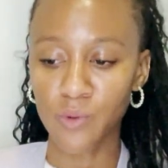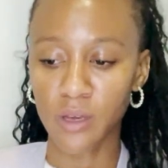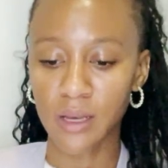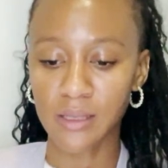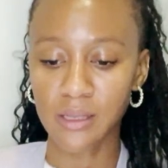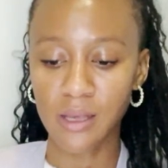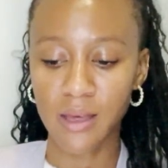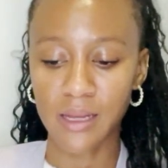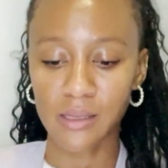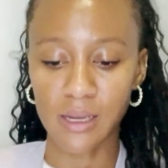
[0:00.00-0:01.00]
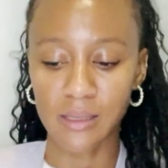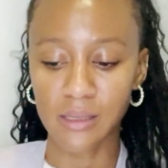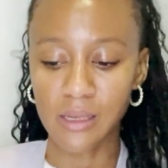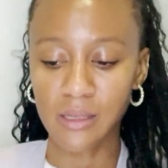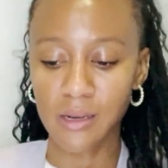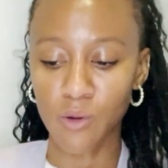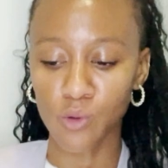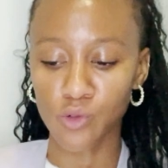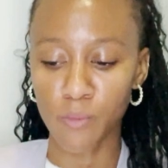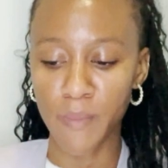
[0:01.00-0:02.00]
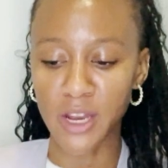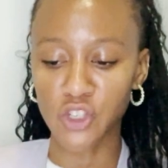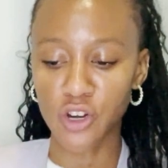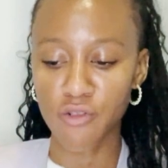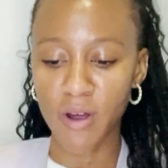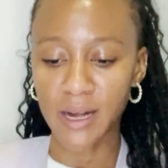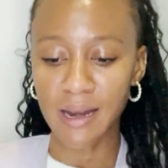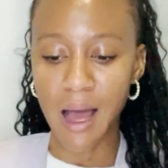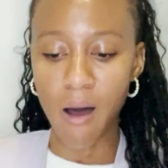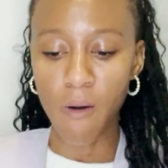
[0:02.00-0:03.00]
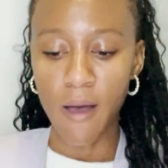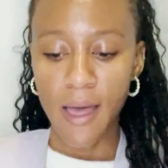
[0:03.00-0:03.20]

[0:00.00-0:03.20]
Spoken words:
You can see there it's consistent, also mentioned right now.